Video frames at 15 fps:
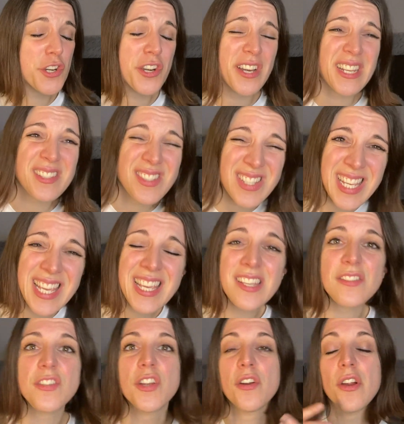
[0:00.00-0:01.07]
it's
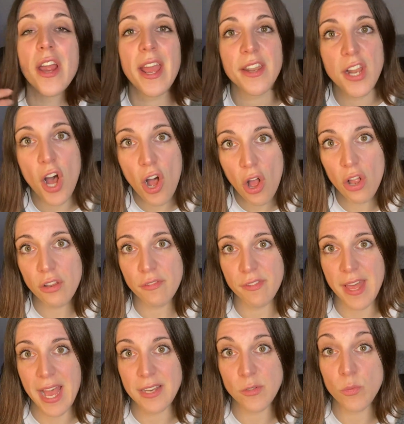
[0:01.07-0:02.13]
easier, and all of
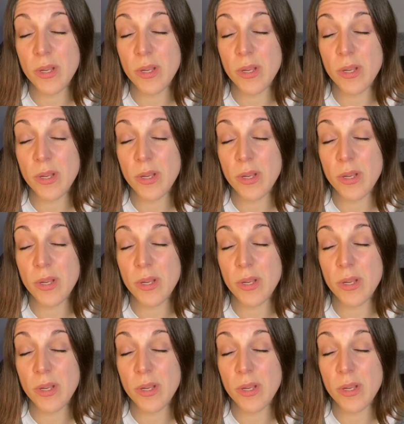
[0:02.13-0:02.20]
that.